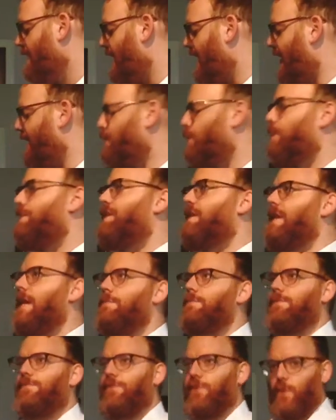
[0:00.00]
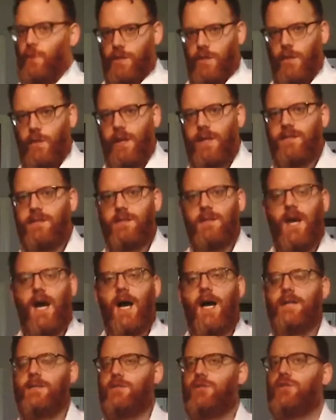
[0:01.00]
I don't want the name to fool you. It's
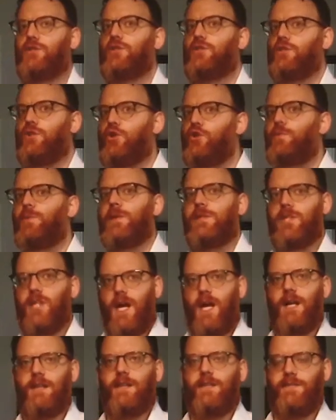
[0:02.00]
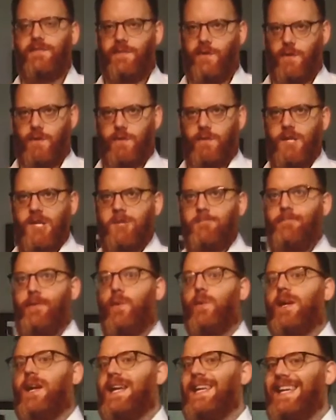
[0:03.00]
not super chocolate forward, but
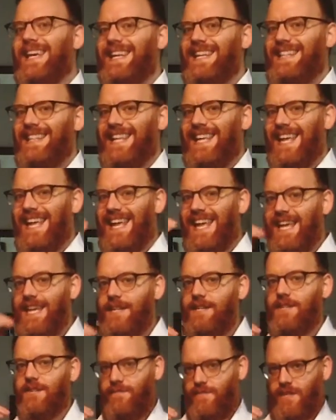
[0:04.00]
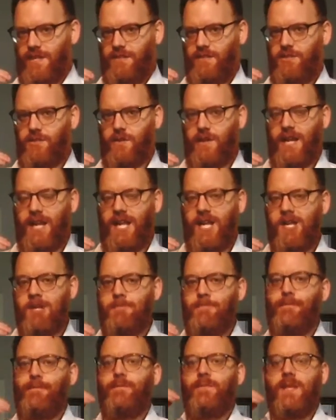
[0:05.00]
what I get at the end of this drink
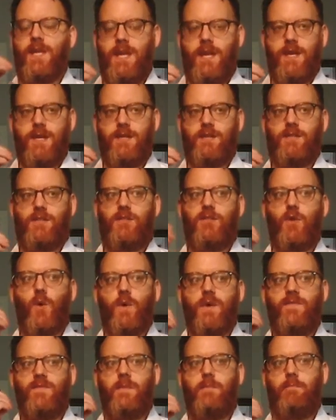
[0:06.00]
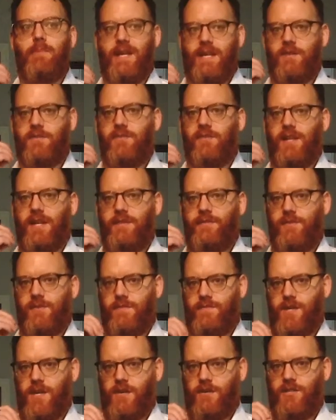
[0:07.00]
is sort of the bitter flavor
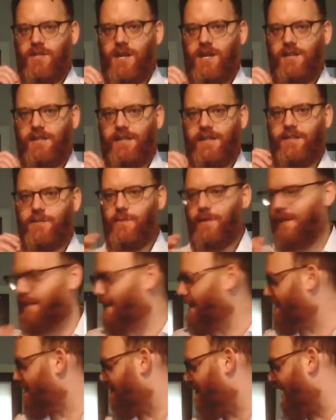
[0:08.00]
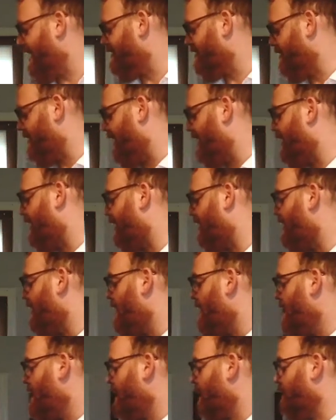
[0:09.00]
of dark chocolate. It's really kind of fascinating
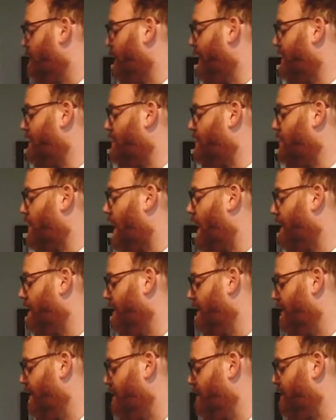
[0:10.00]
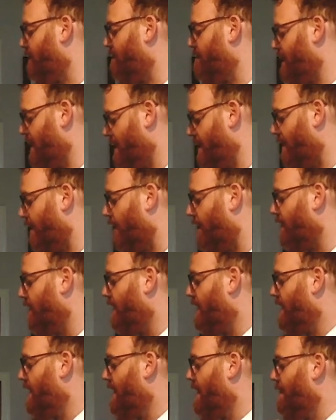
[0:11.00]
because we get the chocolate notes from here,
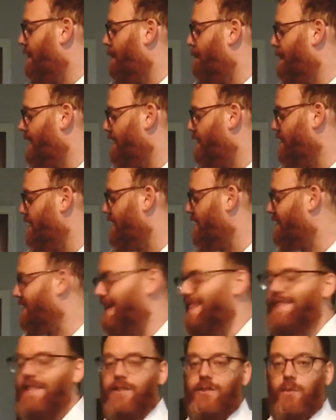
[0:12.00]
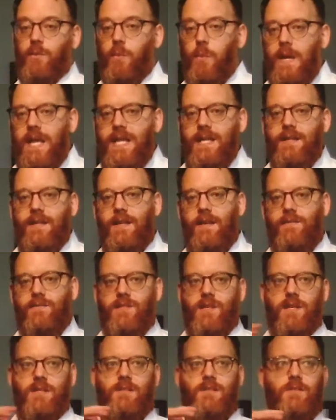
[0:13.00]
the bitterness, and then the wheat gives
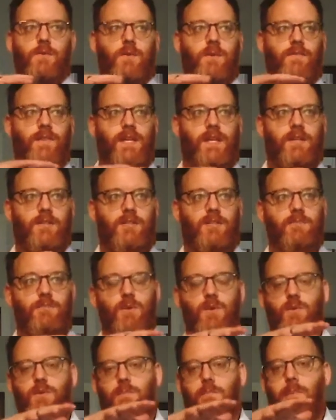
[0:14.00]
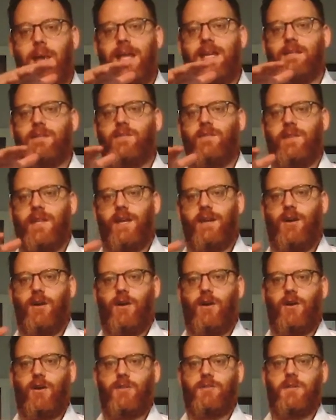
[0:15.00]
us sort of like a smooth base for that
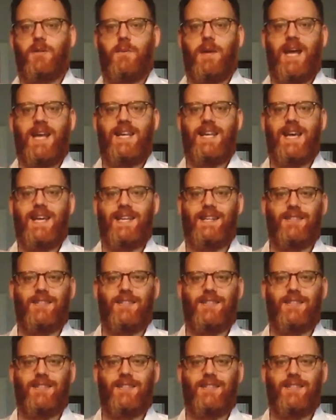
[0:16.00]
all to ride in.